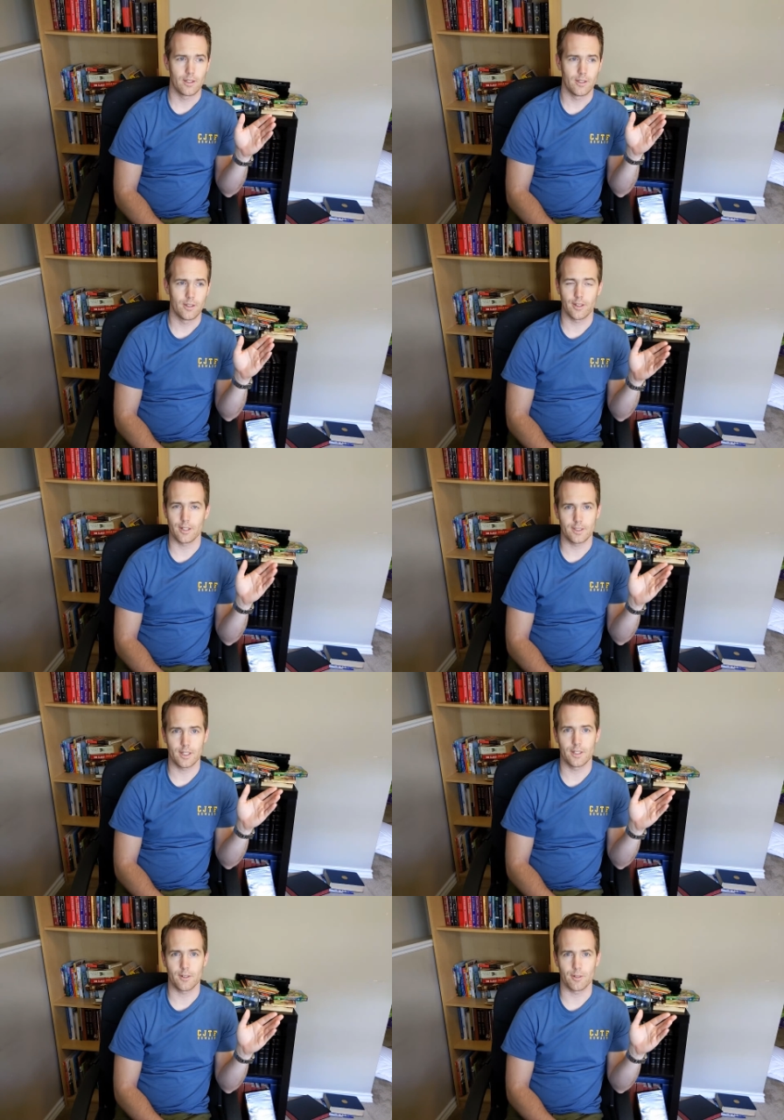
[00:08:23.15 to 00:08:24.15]
you're gonna see a
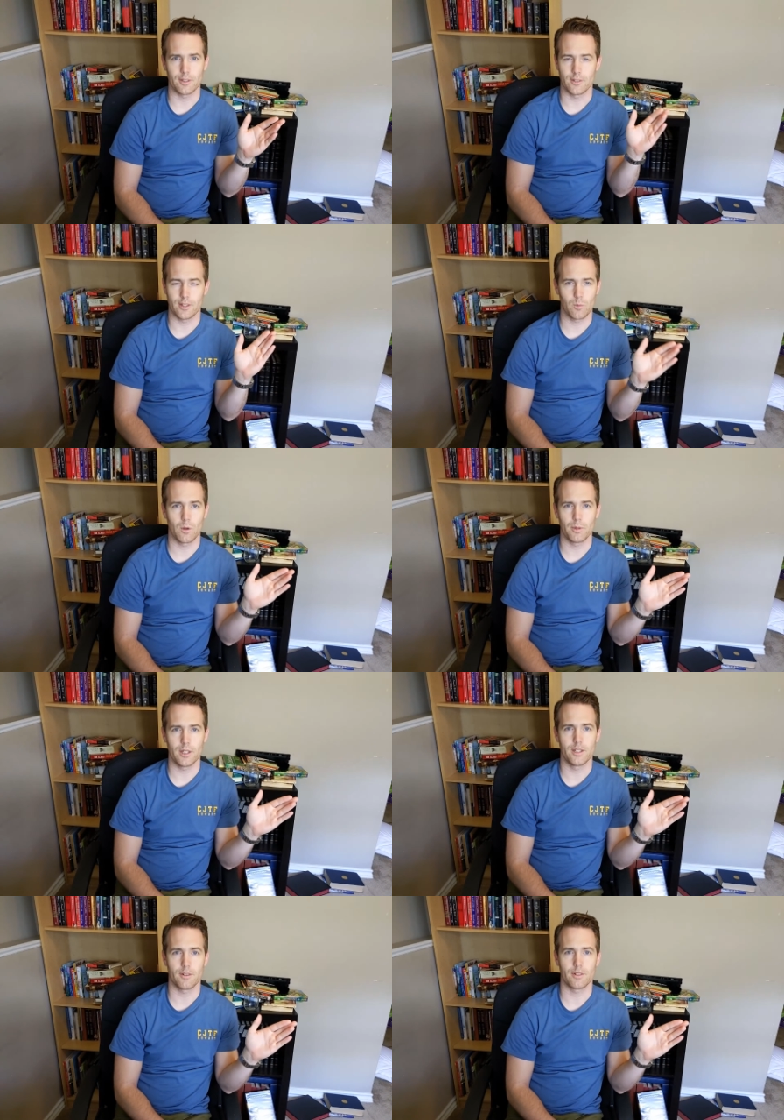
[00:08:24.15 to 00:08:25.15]
difference. There will be a
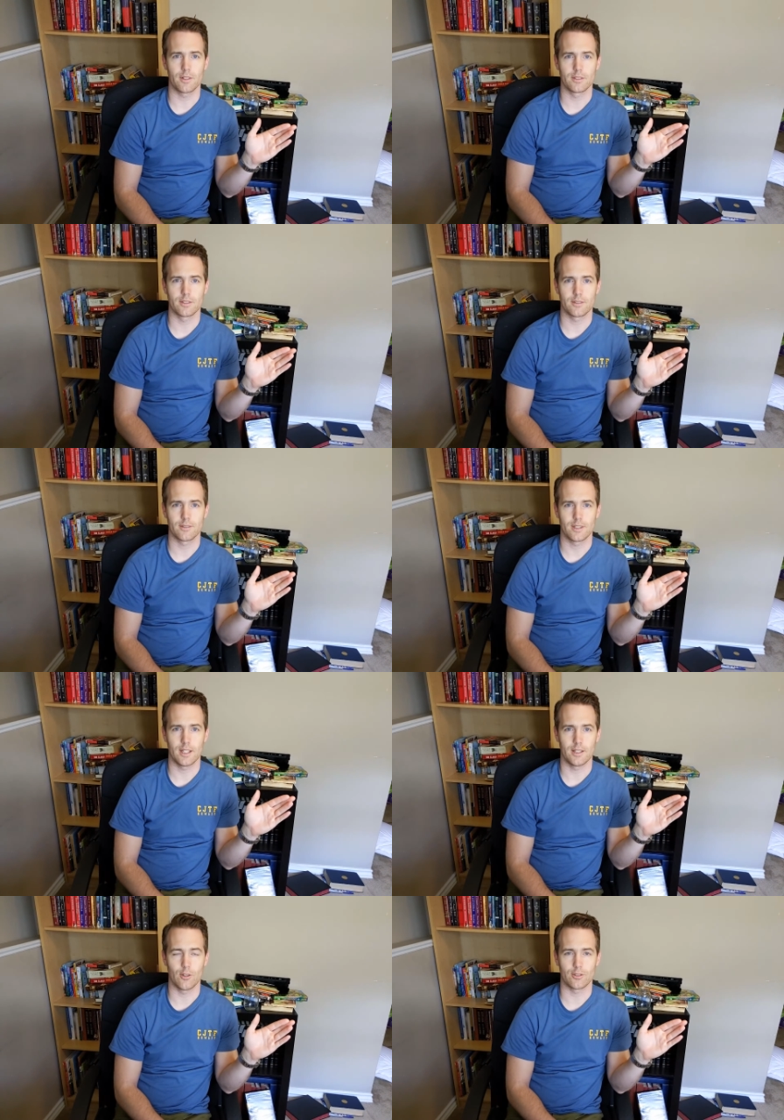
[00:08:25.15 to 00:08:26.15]
difference
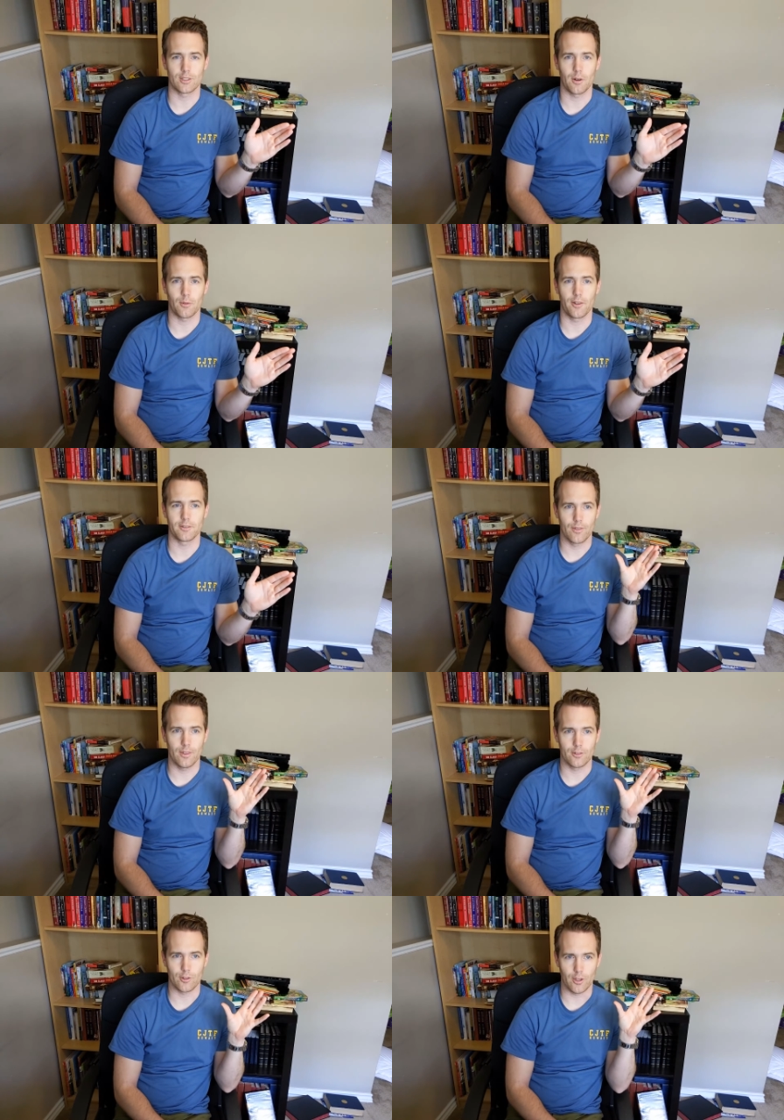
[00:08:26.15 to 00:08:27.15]
in those sound waves.
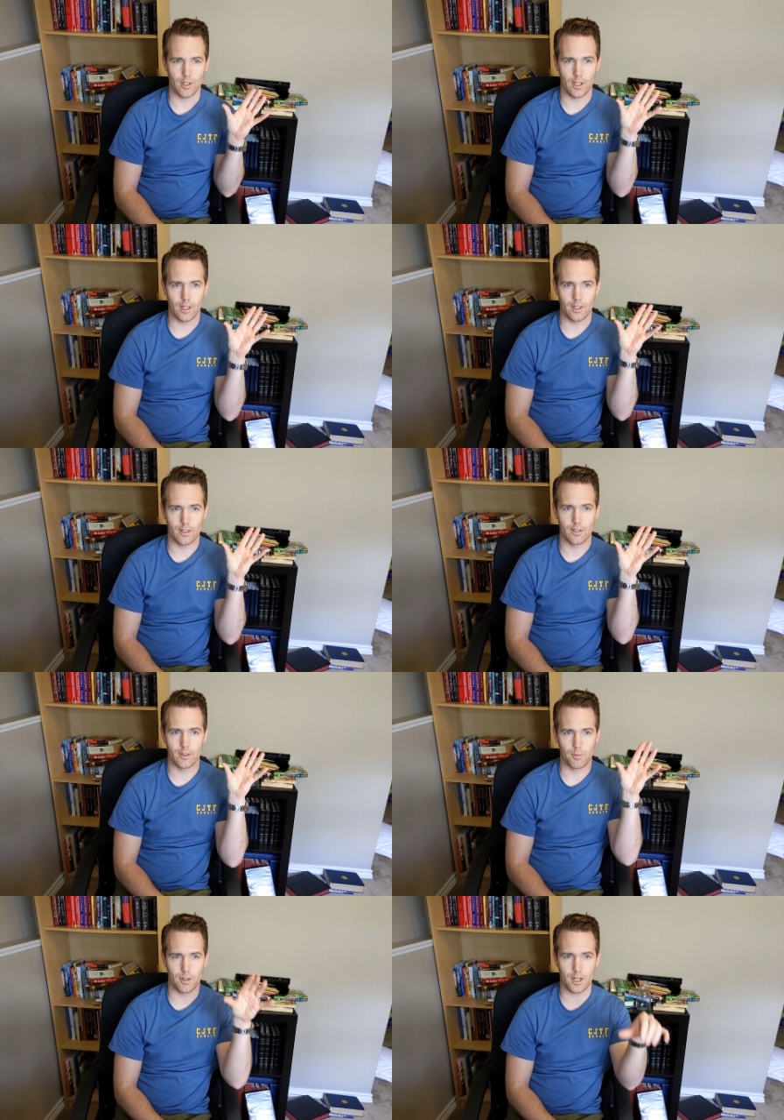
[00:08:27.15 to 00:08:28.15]
So the
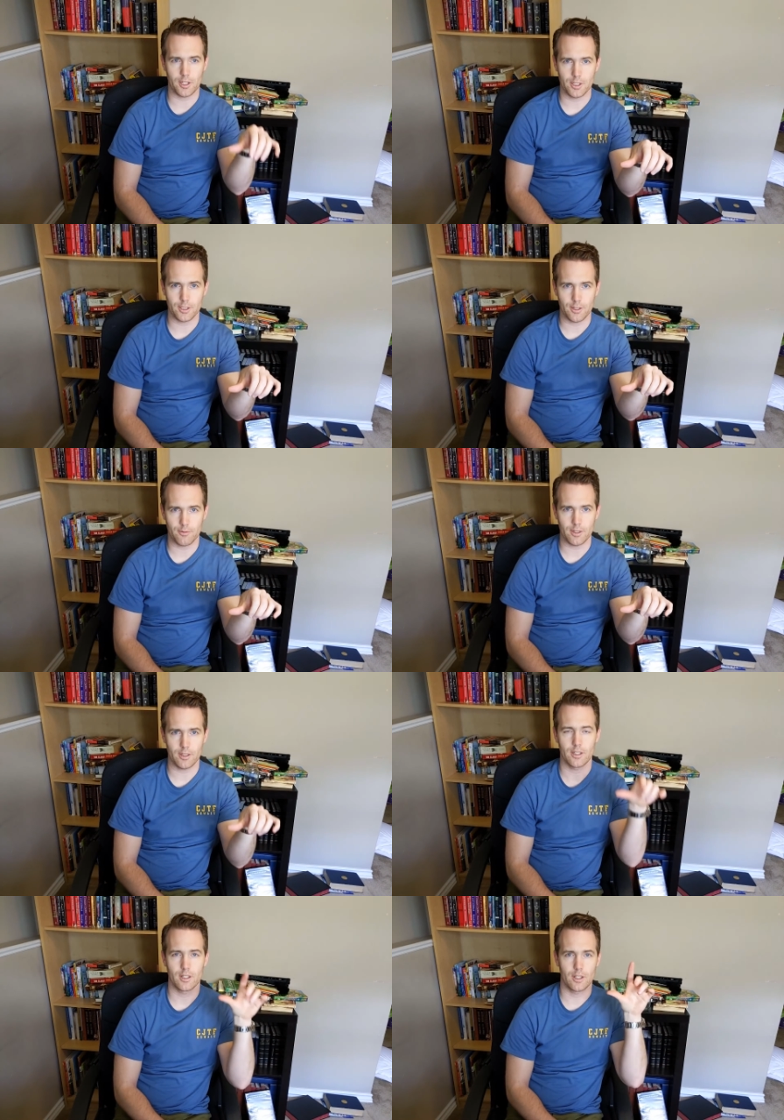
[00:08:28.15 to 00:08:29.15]
production is different,
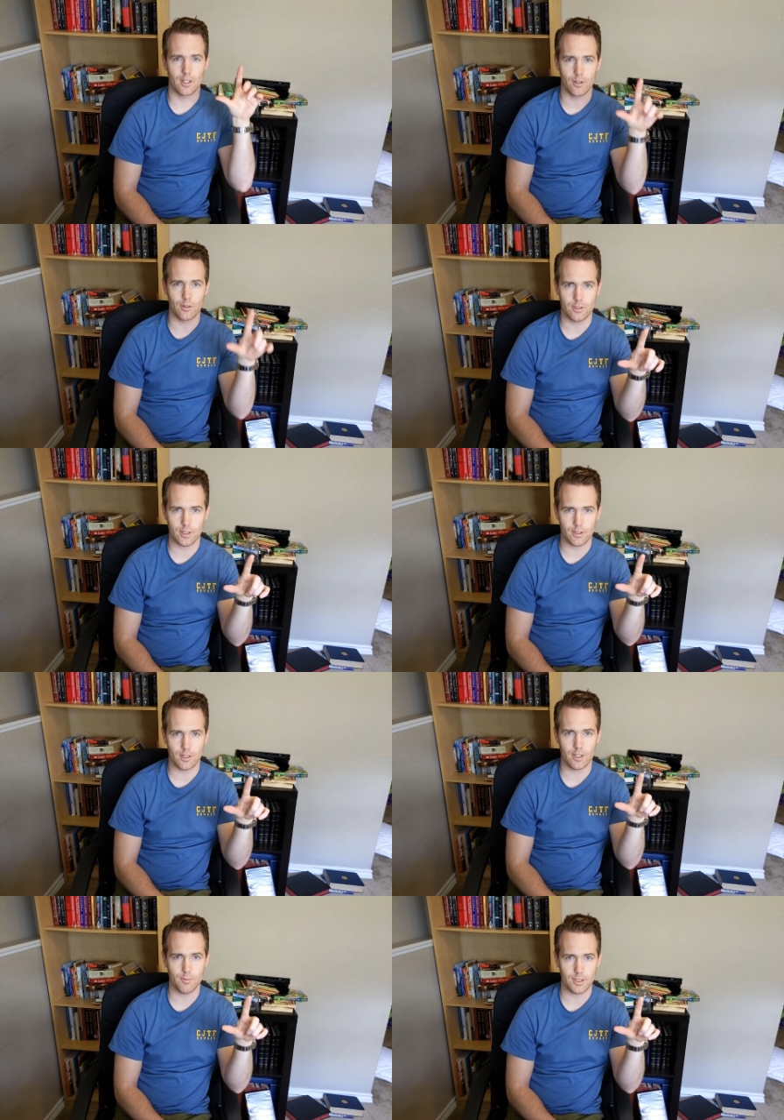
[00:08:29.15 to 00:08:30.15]
the acoustics are
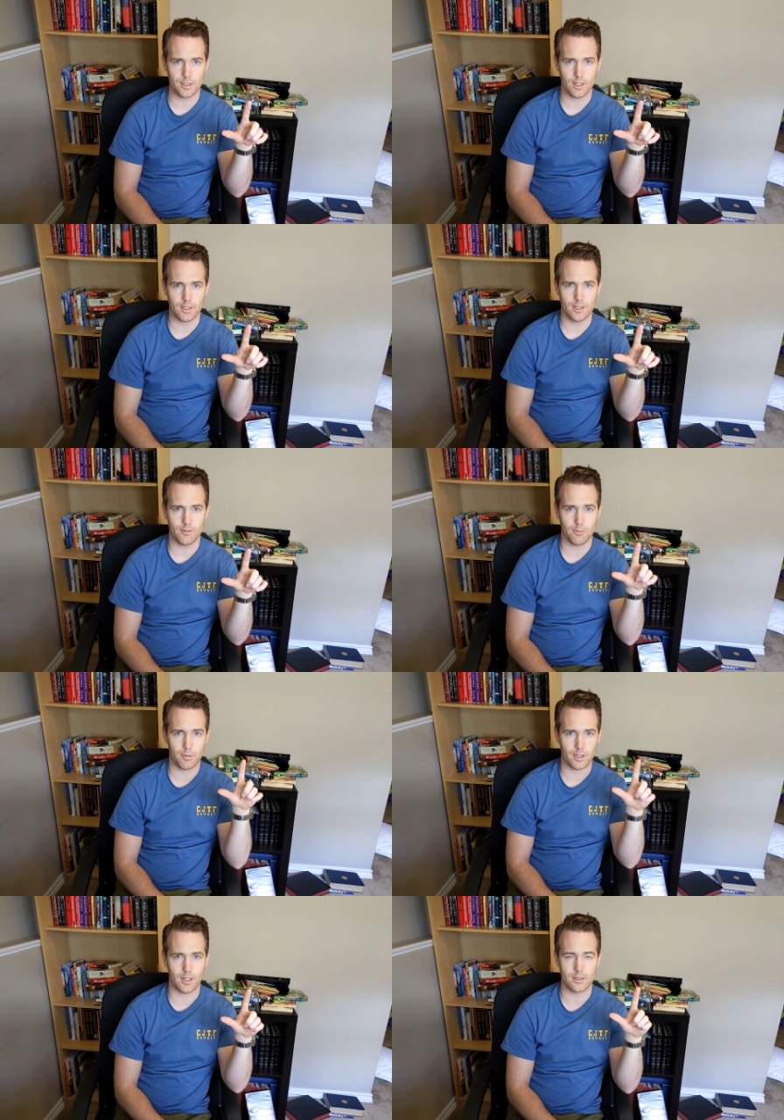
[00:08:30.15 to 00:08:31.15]
gonna be slightly different
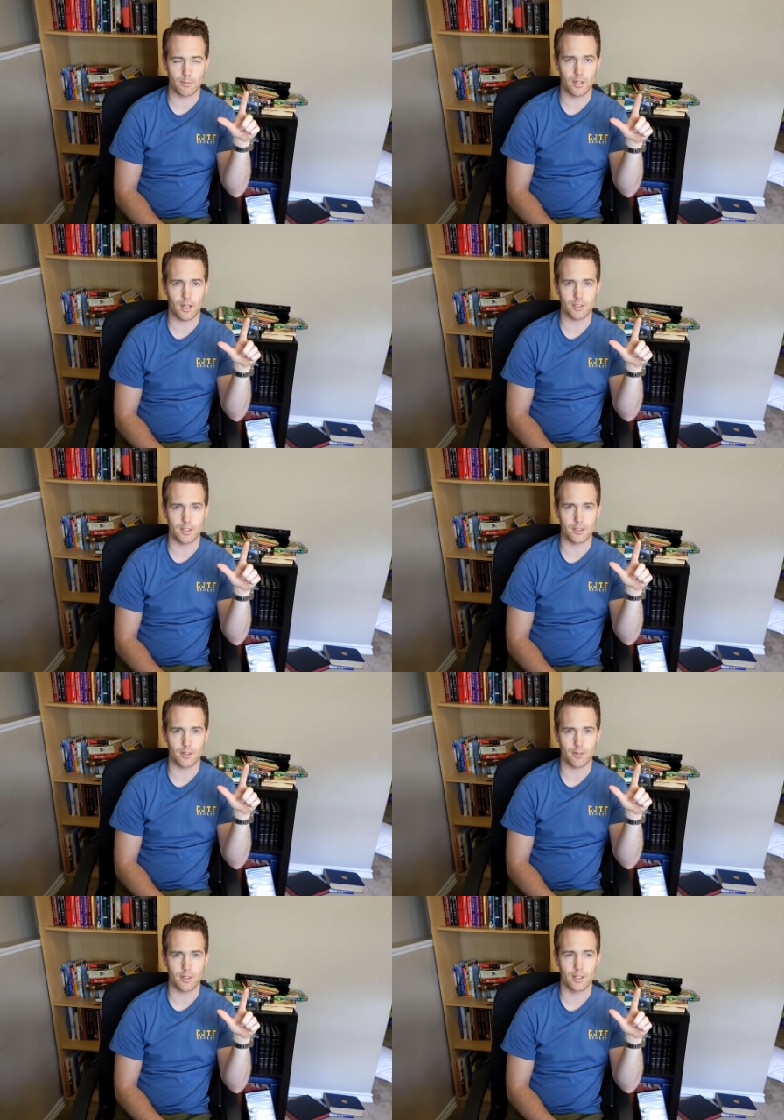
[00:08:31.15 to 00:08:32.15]
because the production is
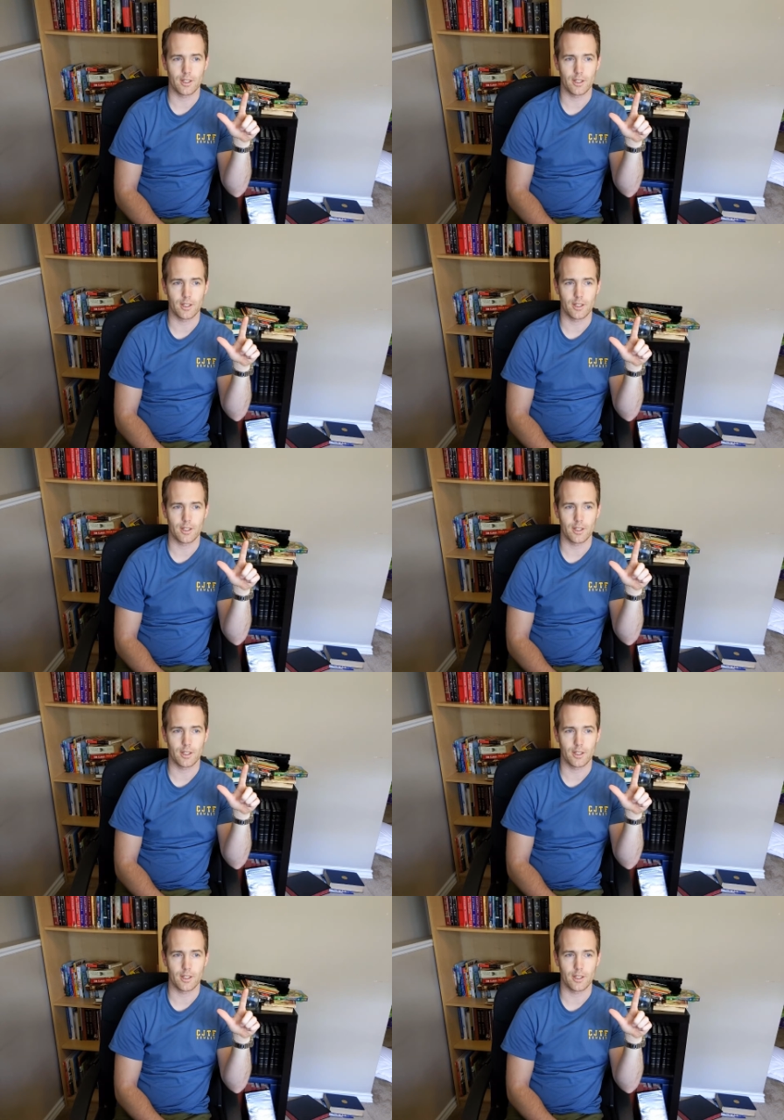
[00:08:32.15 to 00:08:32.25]
different,